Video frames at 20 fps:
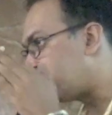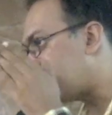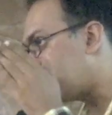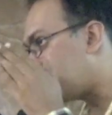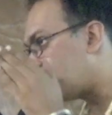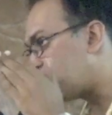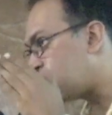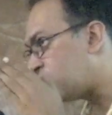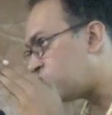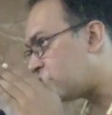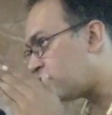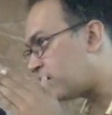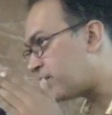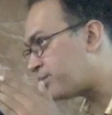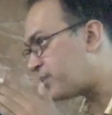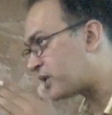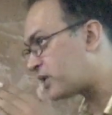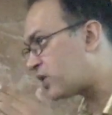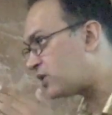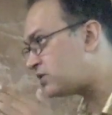the
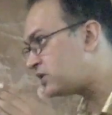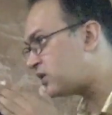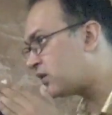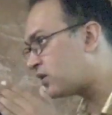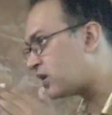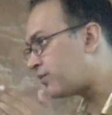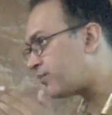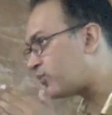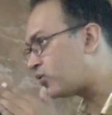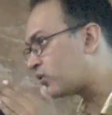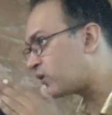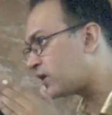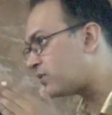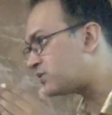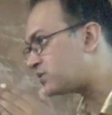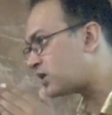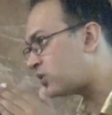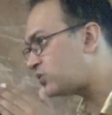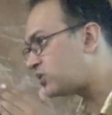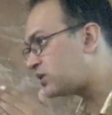pathological report
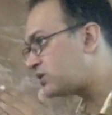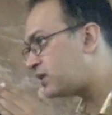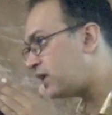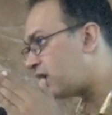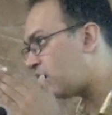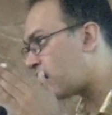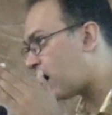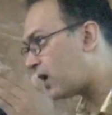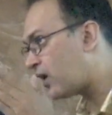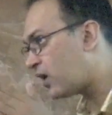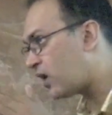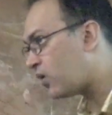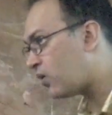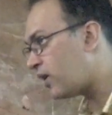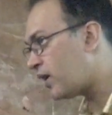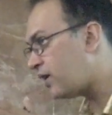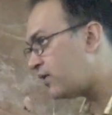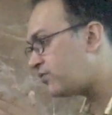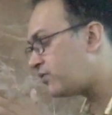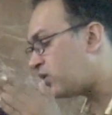comes out that they now
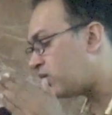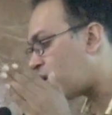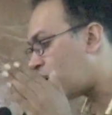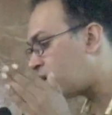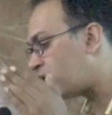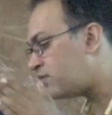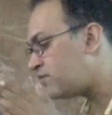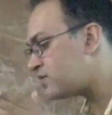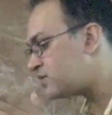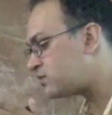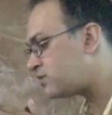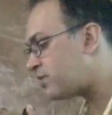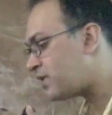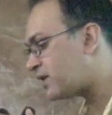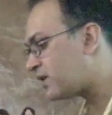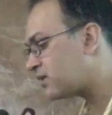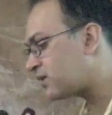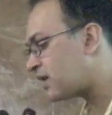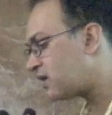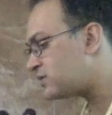have non-invasive
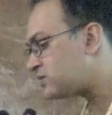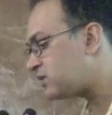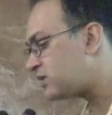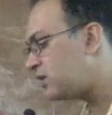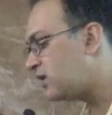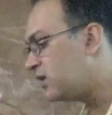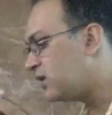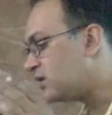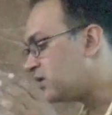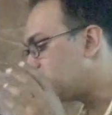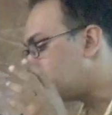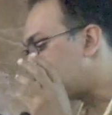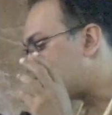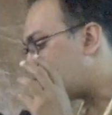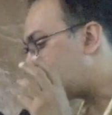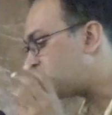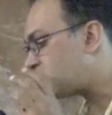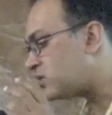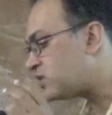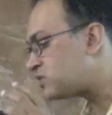bladder cancer.
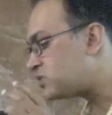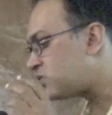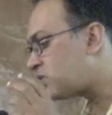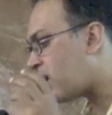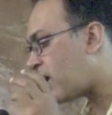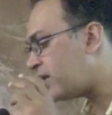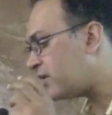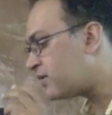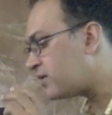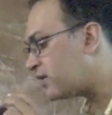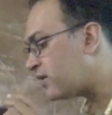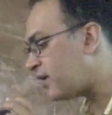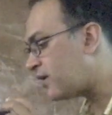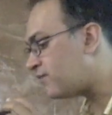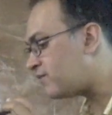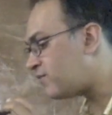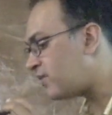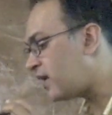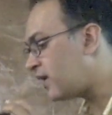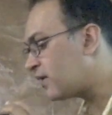That's also higher in
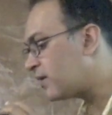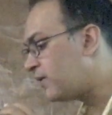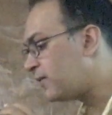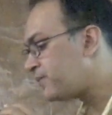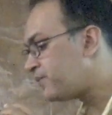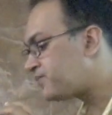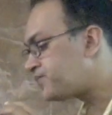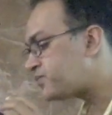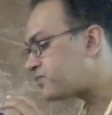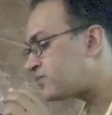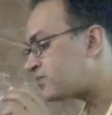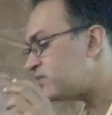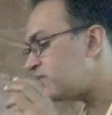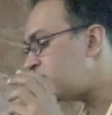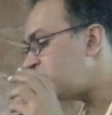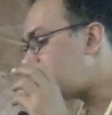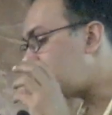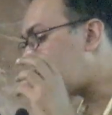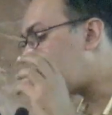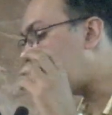MVAC,
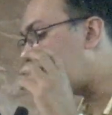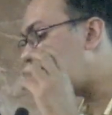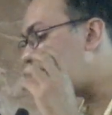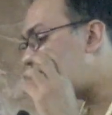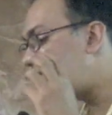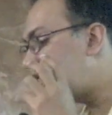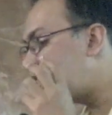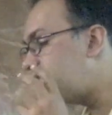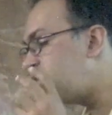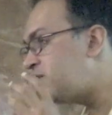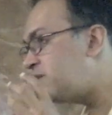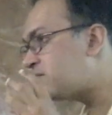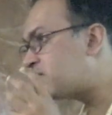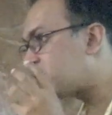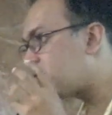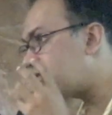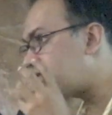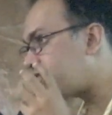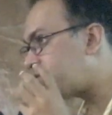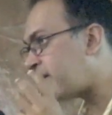and disease
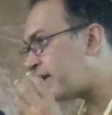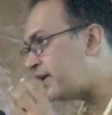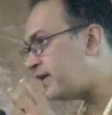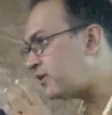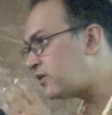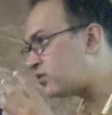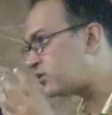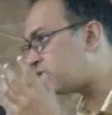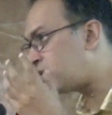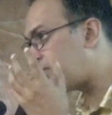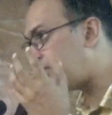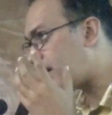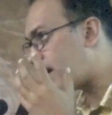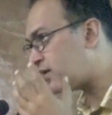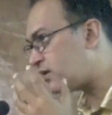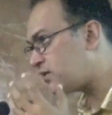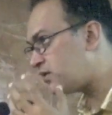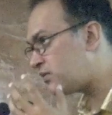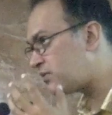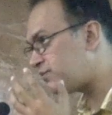confining to the
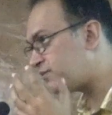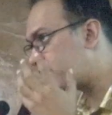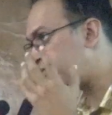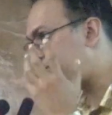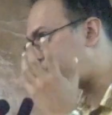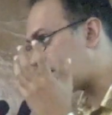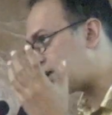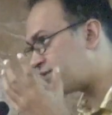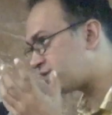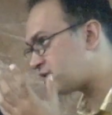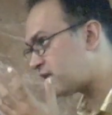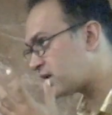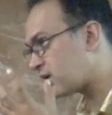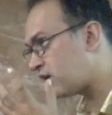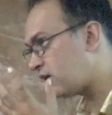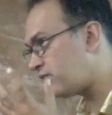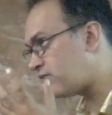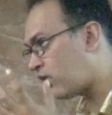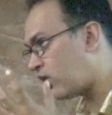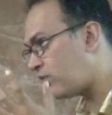bladder with
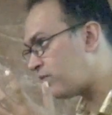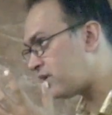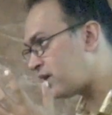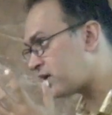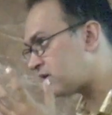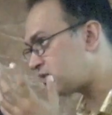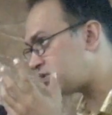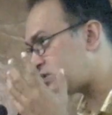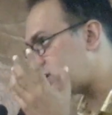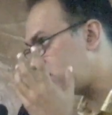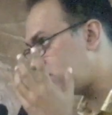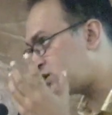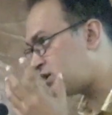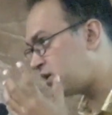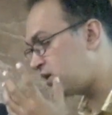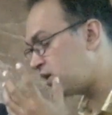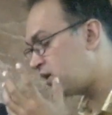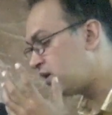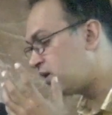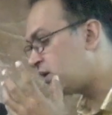perivascular involvement, that is
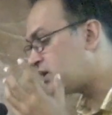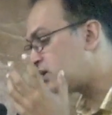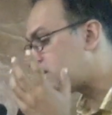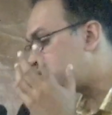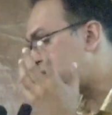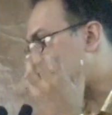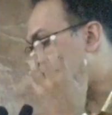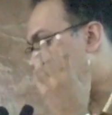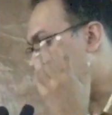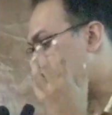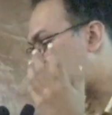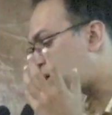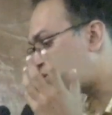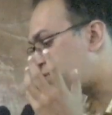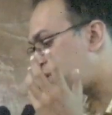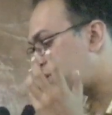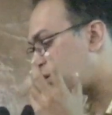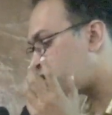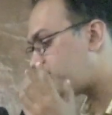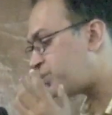T3. Those
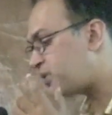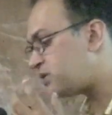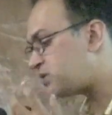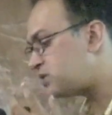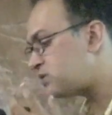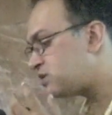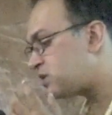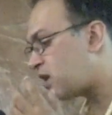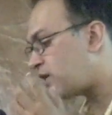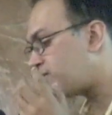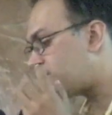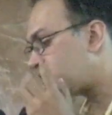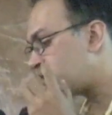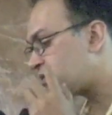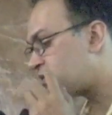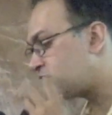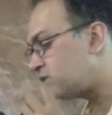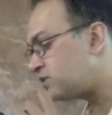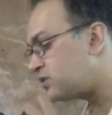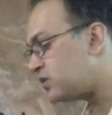subset of patients after
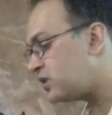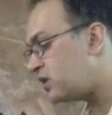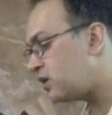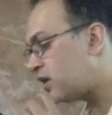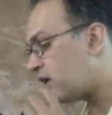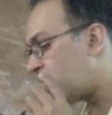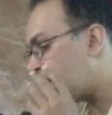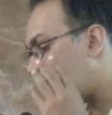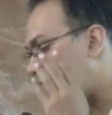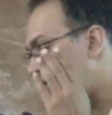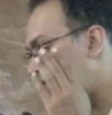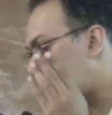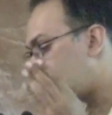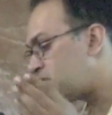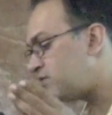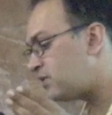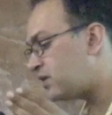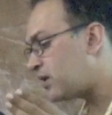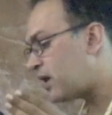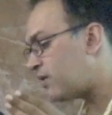surgery and
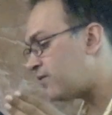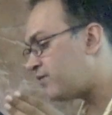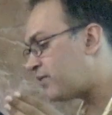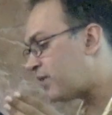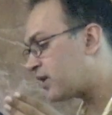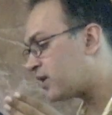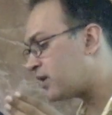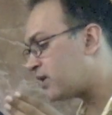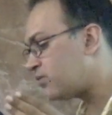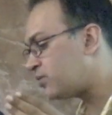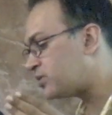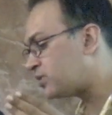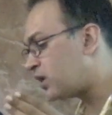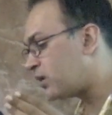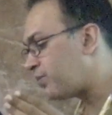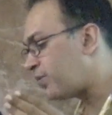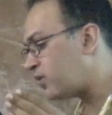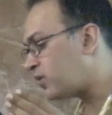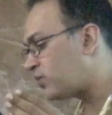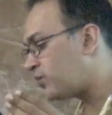receiving MVAC
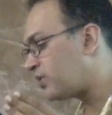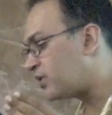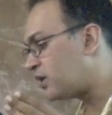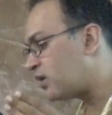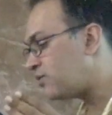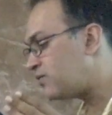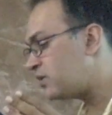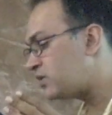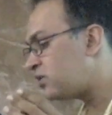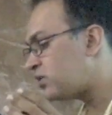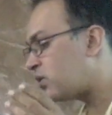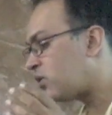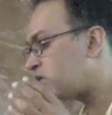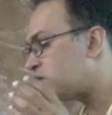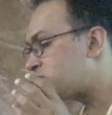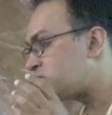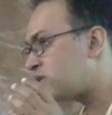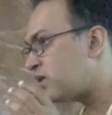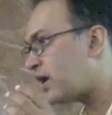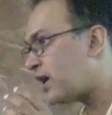chemotherapy to begin with
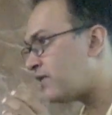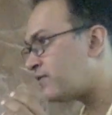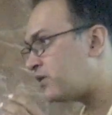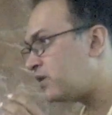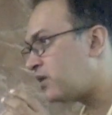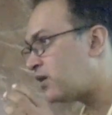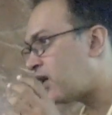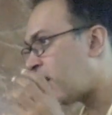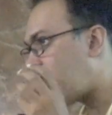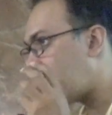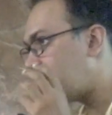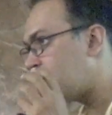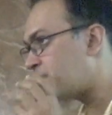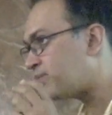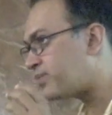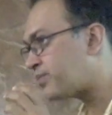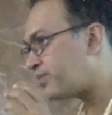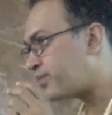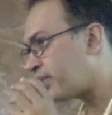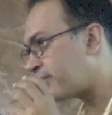also have a
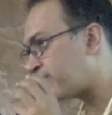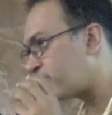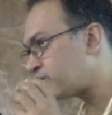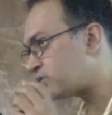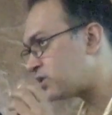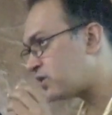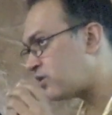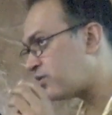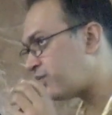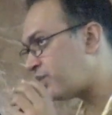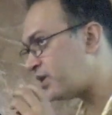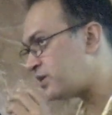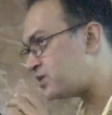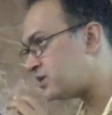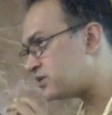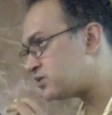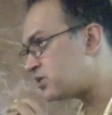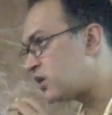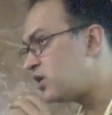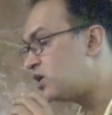higher proportion of
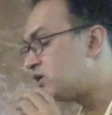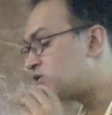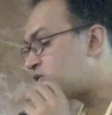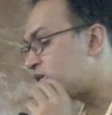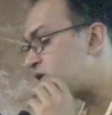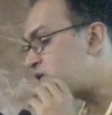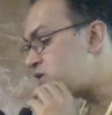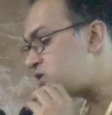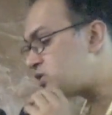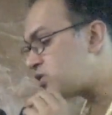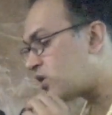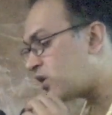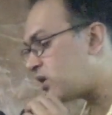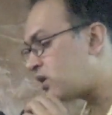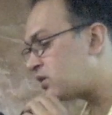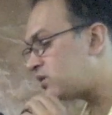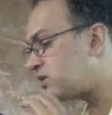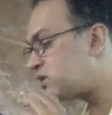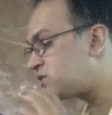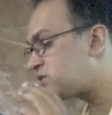patients. So in
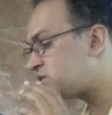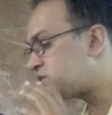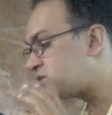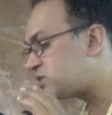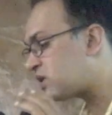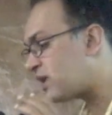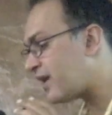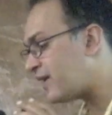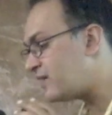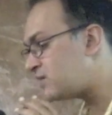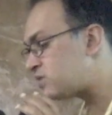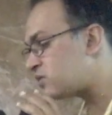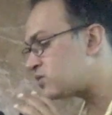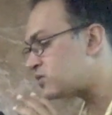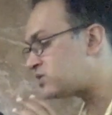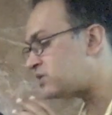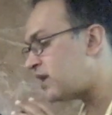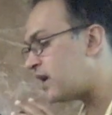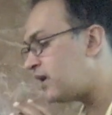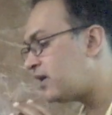short, this slide
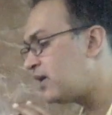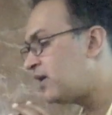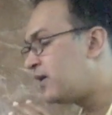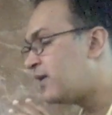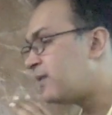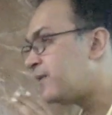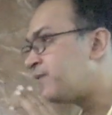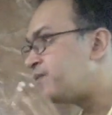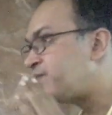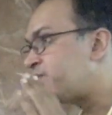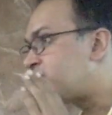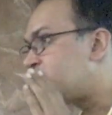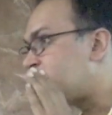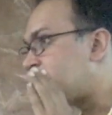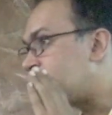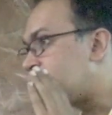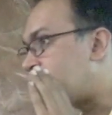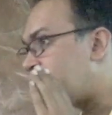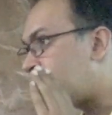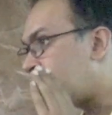shows that
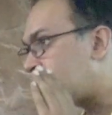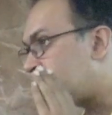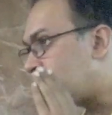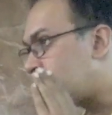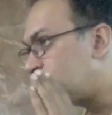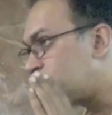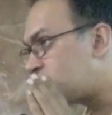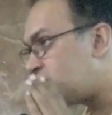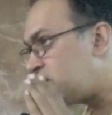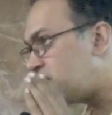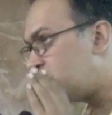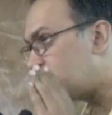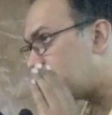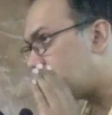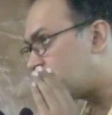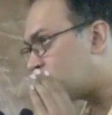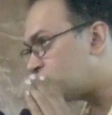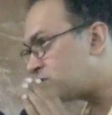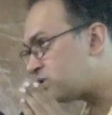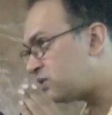using
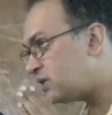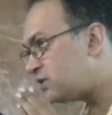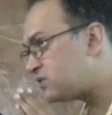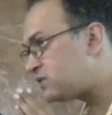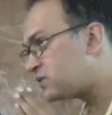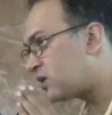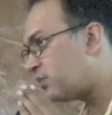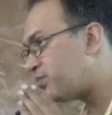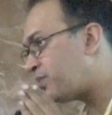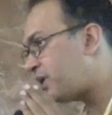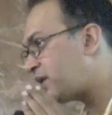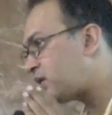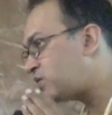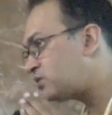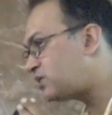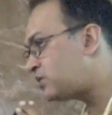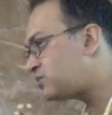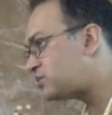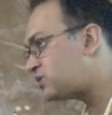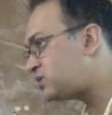dose dense compared to
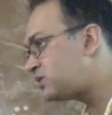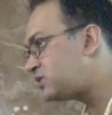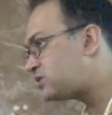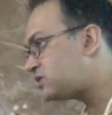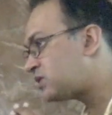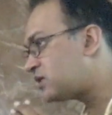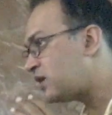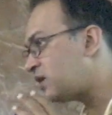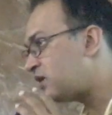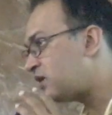GemCis